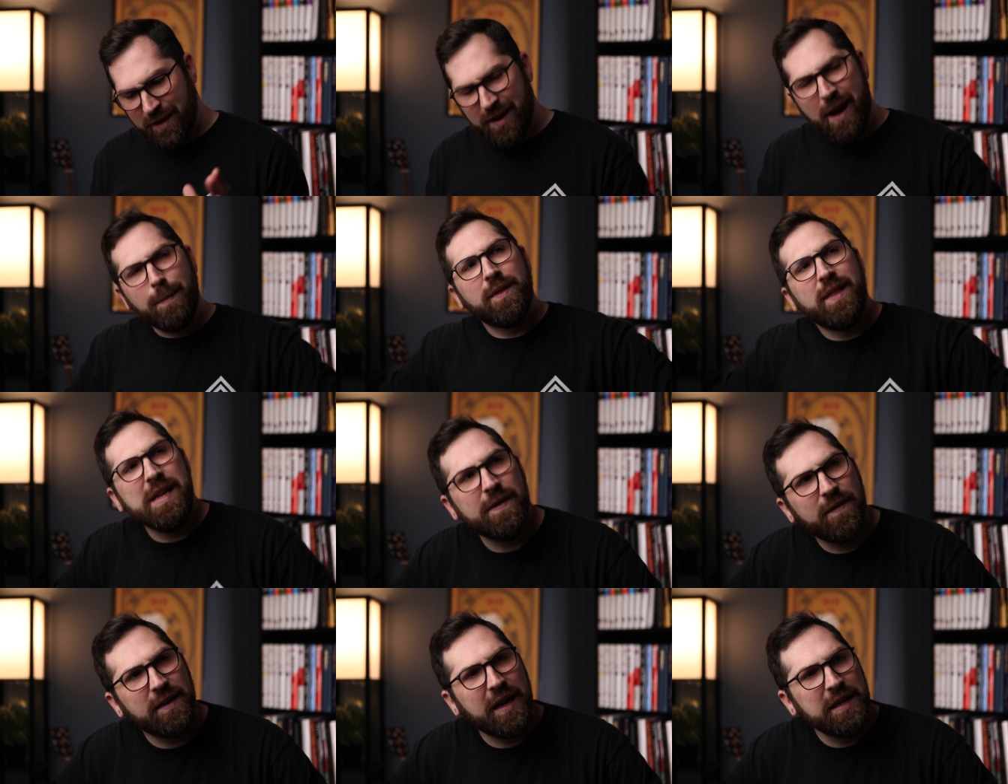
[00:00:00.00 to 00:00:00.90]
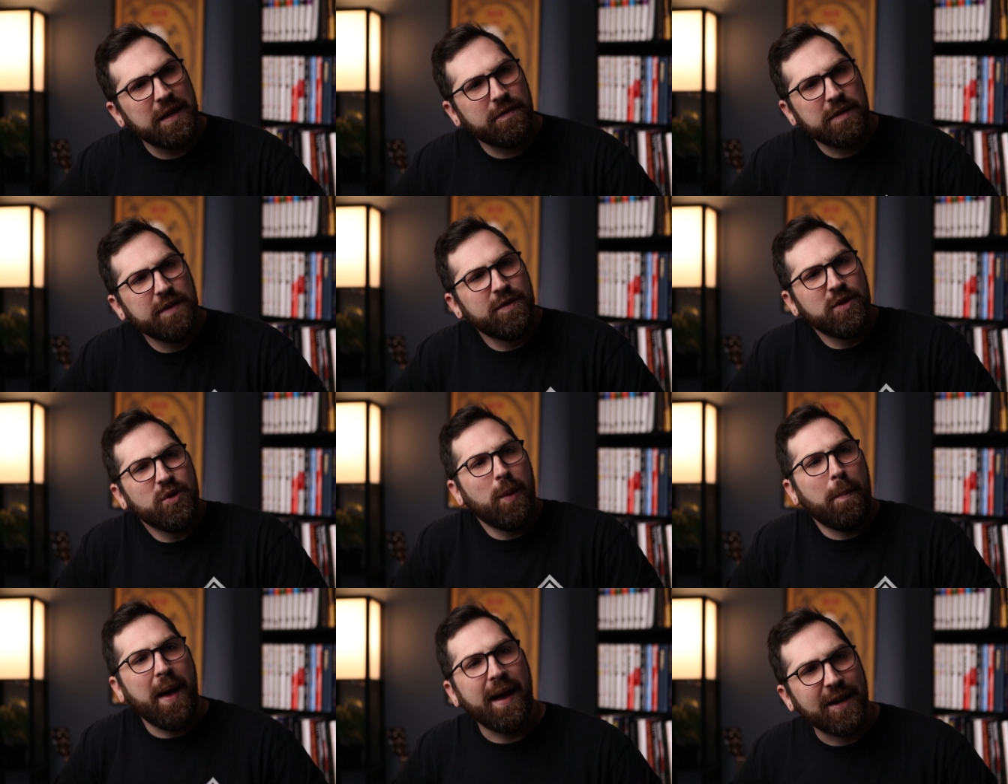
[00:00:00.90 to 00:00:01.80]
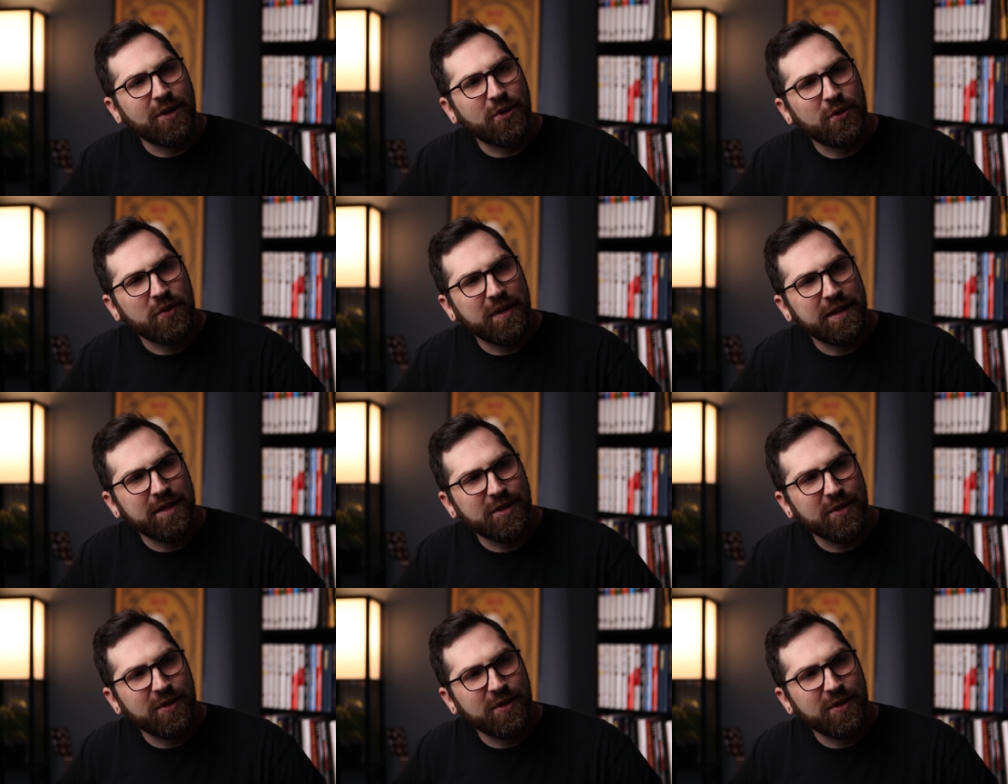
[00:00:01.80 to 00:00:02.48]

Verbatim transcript: come to think of it, I never even do a pack of tricks,